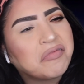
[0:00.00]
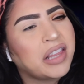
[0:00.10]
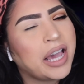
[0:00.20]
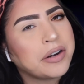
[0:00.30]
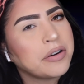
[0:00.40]

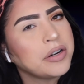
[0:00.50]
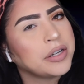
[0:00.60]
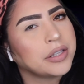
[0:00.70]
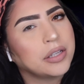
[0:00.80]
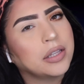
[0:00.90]
flattered
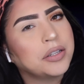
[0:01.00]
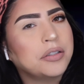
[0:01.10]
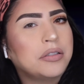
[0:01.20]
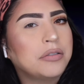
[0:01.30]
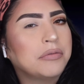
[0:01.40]
and a
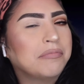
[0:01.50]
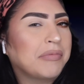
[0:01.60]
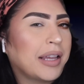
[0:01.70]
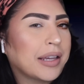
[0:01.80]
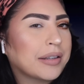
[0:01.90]
little
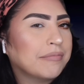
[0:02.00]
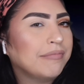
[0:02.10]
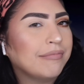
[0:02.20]
like,